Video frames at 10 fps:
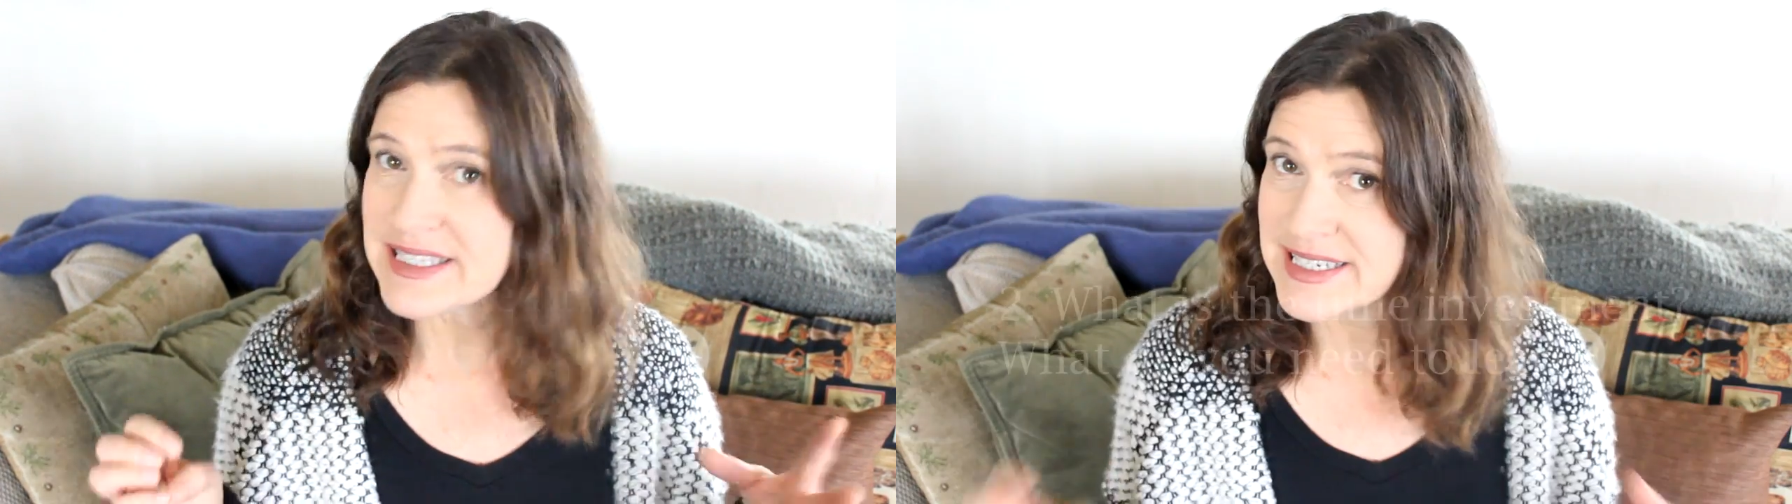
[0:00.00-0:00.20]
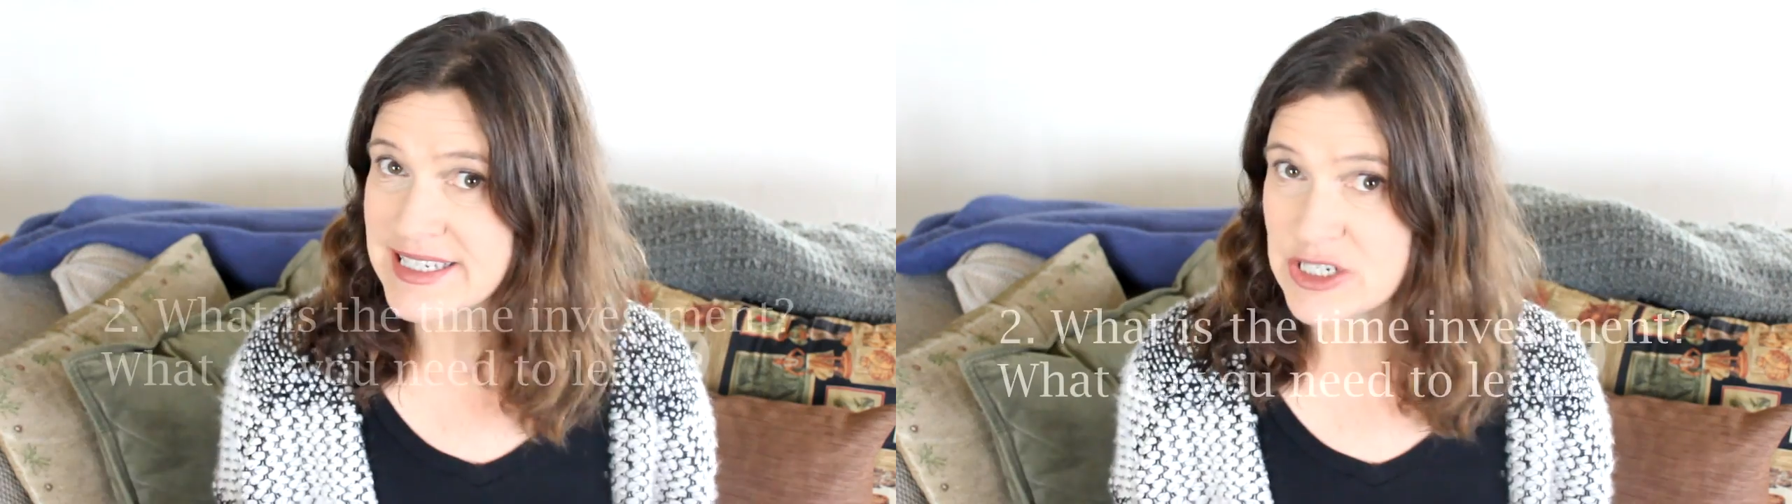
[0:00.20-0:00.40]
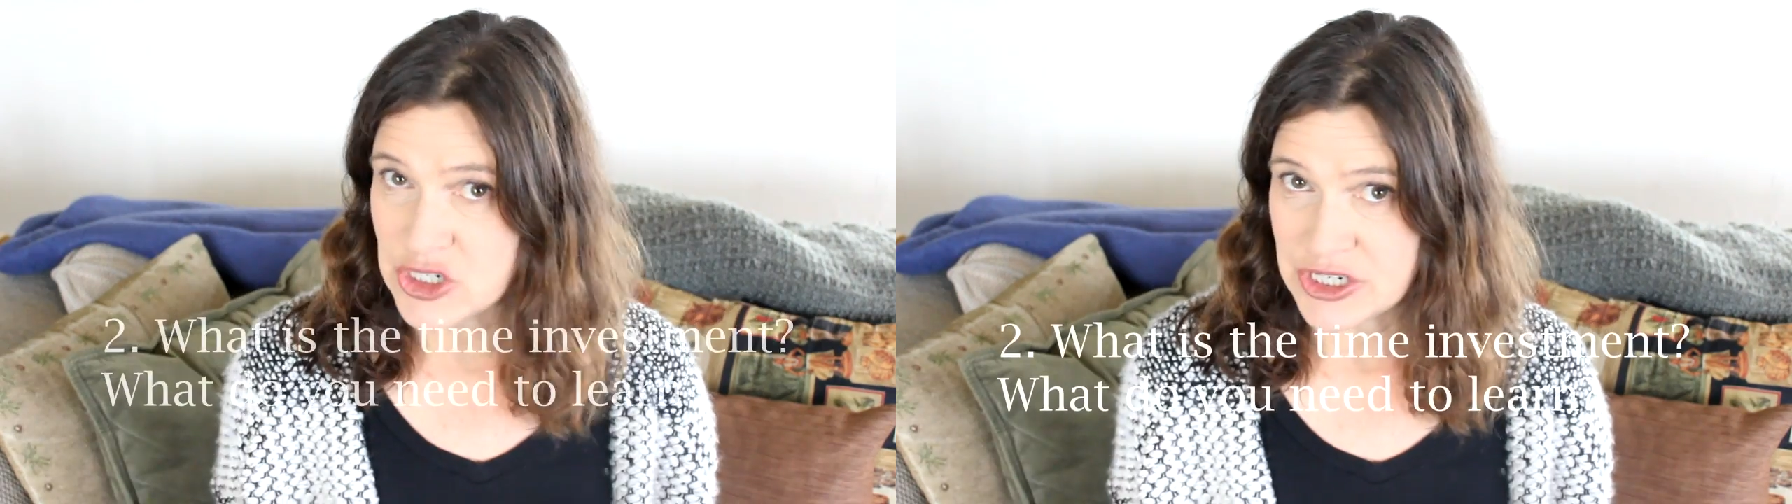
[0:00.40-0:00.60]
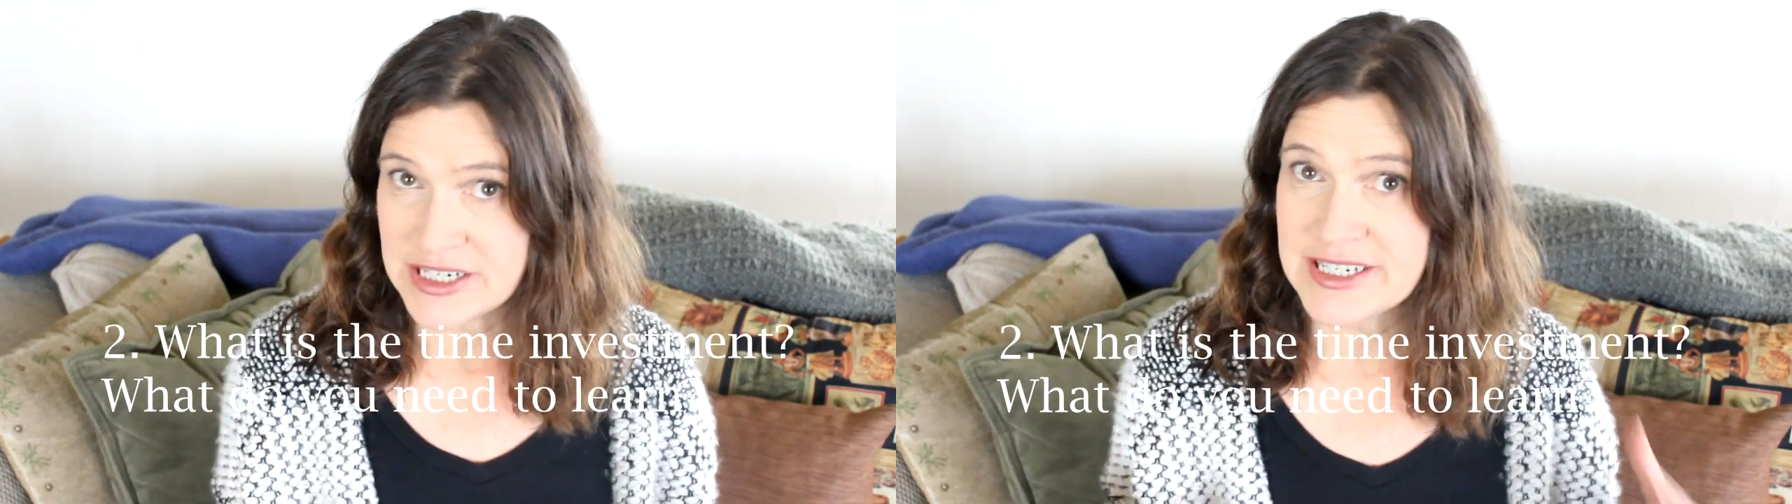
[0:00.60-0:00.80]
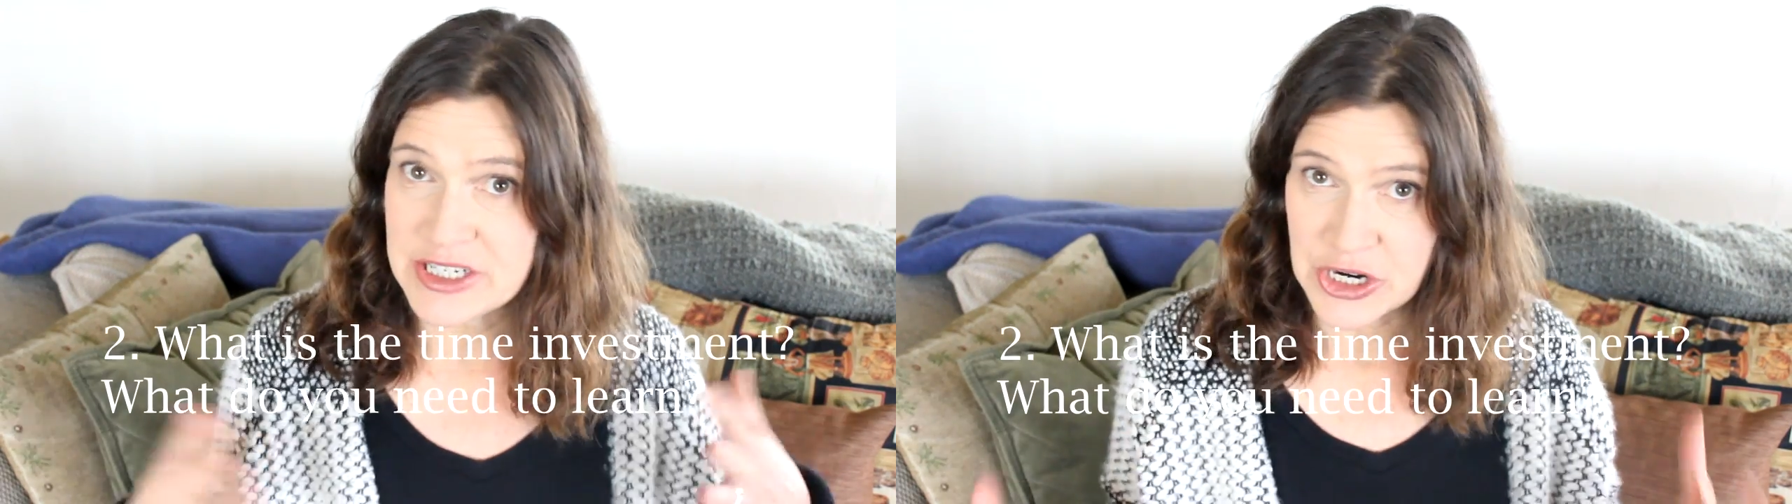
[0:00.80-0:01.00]
decision
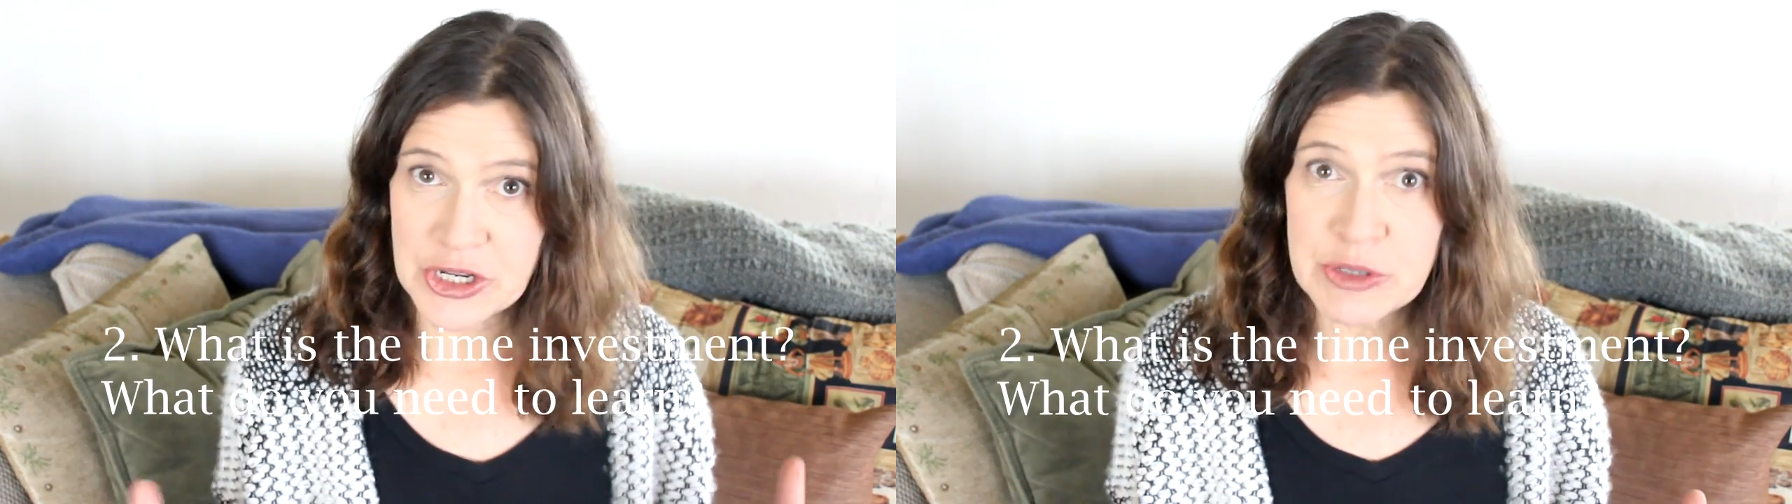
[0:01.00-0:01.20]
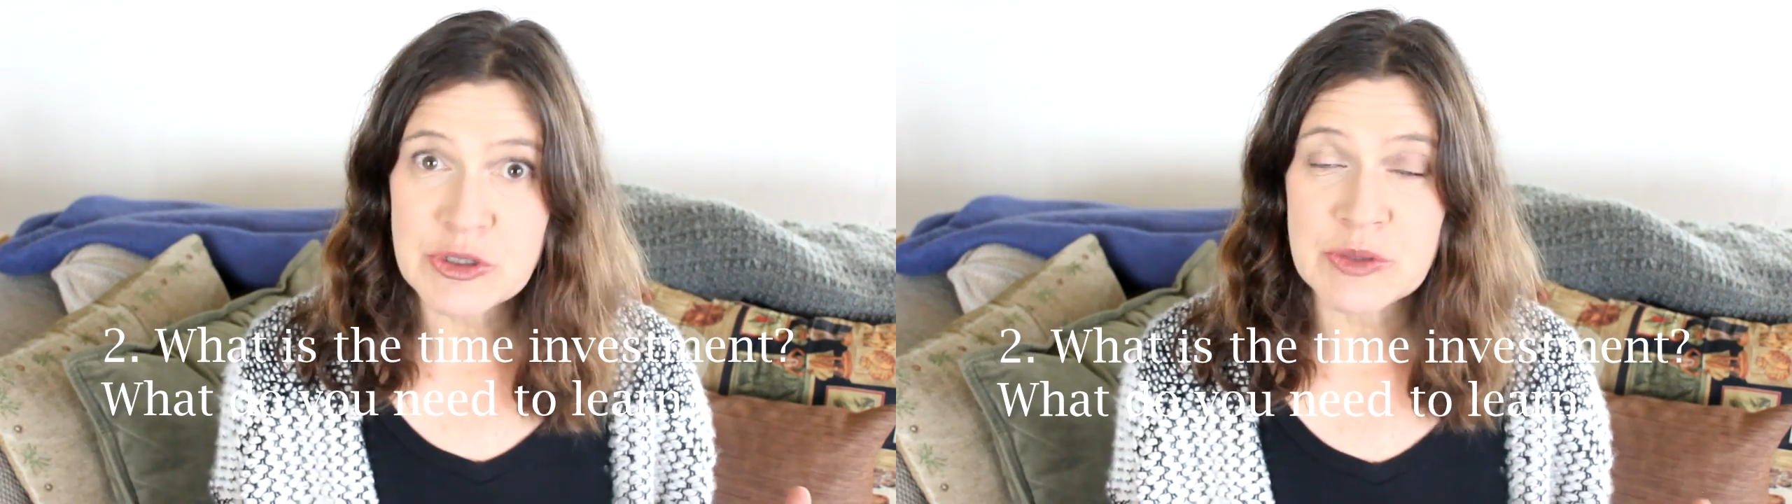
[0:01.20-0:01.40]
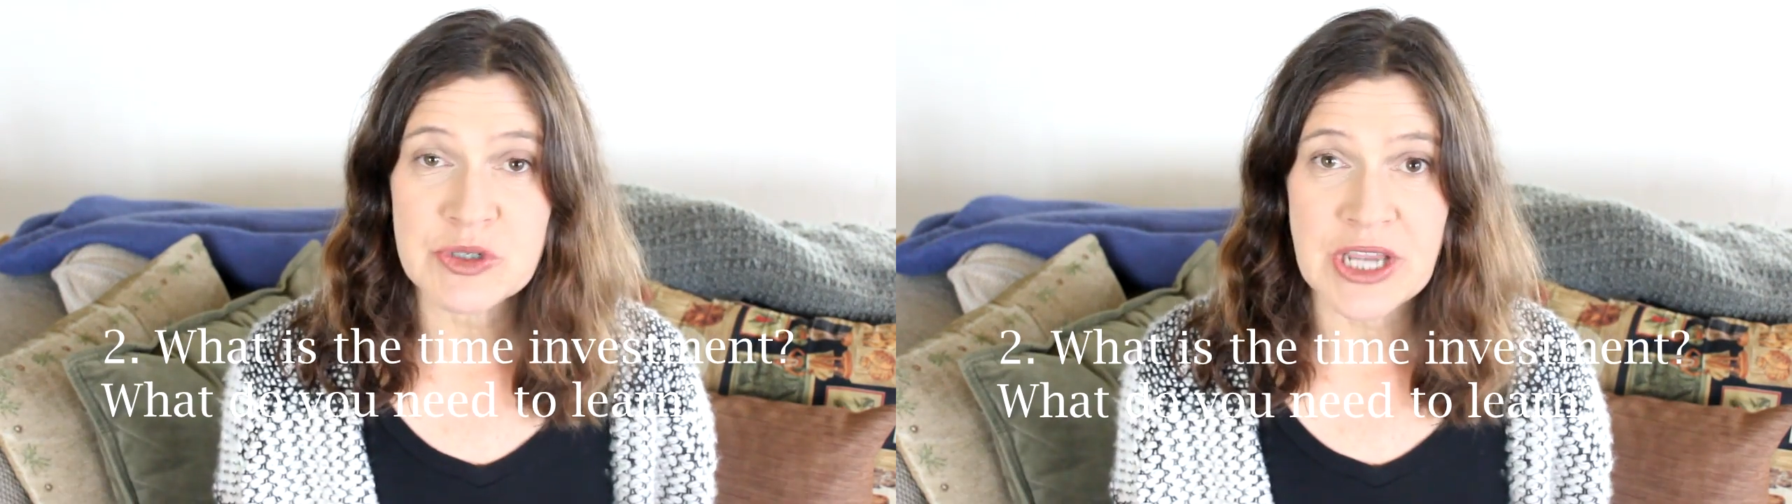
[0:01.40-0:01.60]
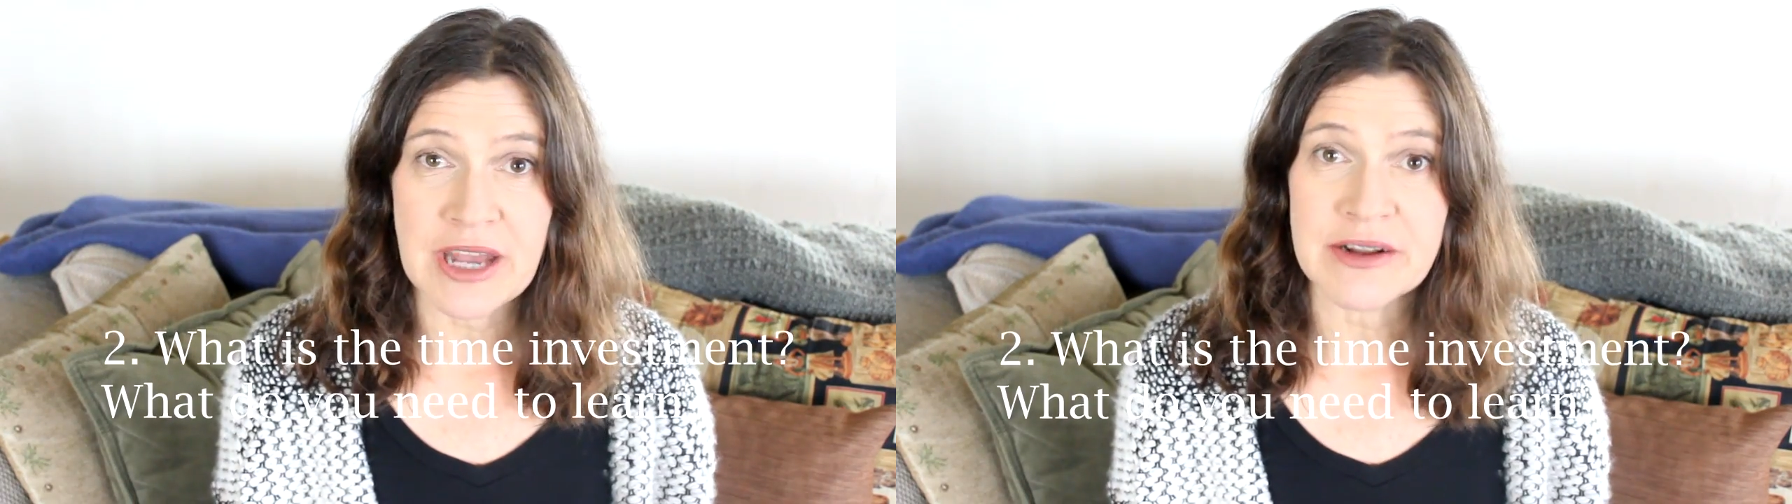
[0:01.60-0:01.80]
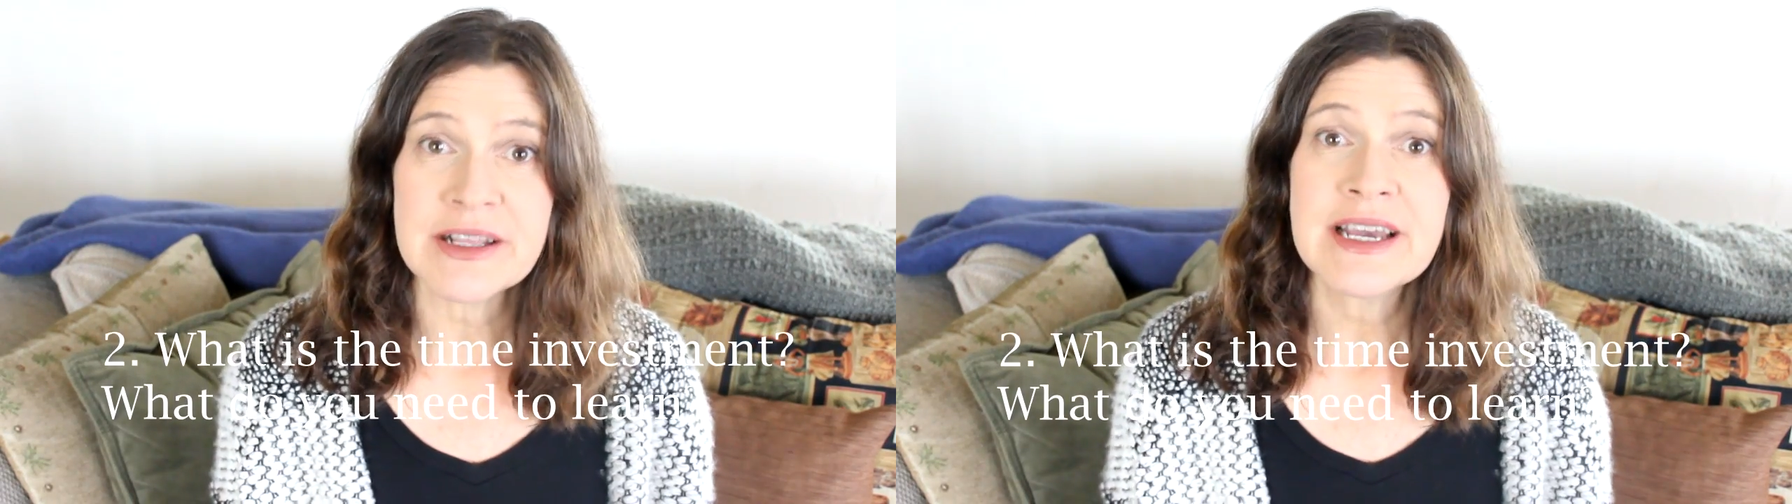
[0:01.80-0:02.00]
to start a YouTube
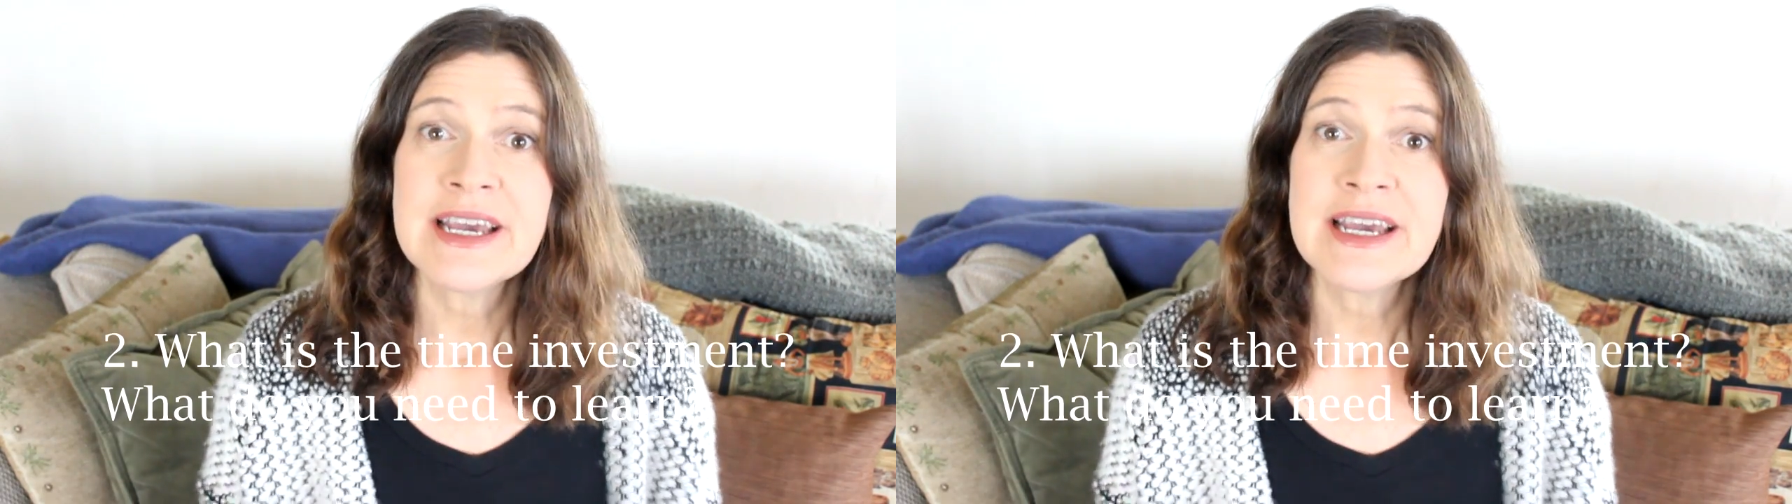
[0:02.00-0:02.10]
channel